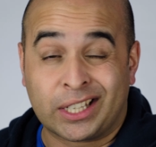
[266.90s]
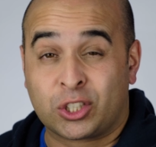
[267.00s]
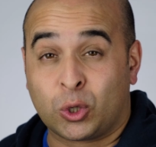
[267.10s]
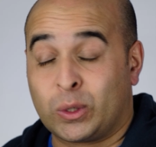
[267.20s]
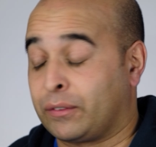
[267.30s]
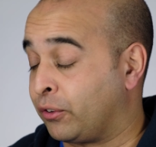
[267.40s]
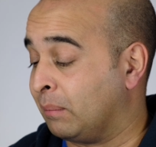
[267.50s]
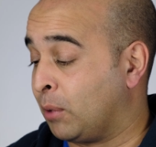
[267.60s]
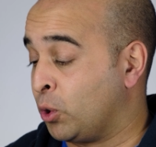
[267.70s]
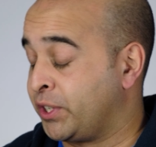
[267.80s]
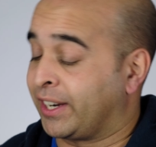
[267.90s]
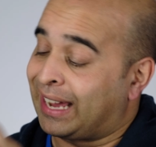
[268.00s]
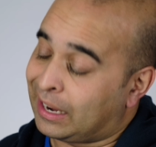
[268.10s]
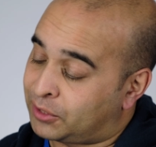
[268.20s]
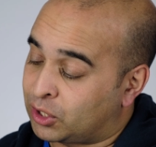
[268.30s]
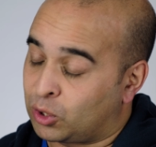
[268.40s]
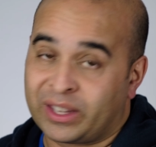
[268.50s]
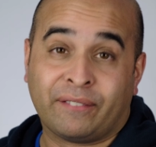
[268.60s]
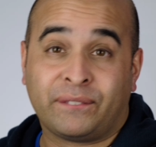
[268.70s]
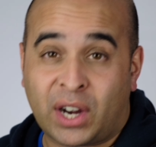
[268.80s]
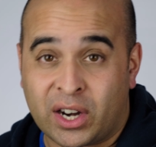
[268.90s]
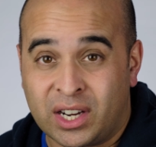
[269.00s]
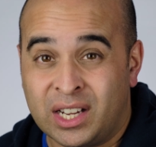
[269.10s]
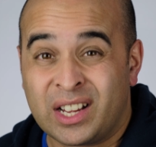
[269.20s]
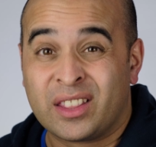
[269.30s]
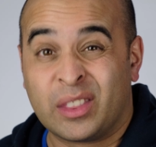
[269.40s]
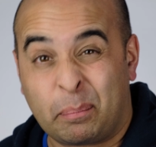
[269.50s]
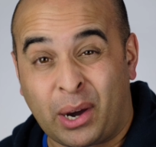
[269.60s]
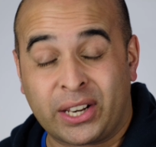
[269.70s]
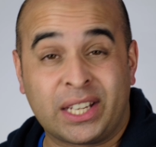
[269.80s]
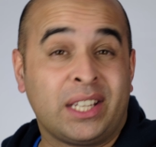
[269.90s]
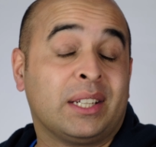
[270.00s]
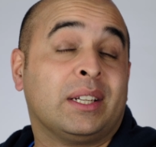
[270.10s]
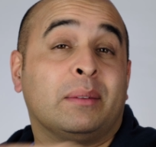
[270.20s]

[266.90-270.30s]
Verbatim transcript: the two different modes you're going to have to do that via the body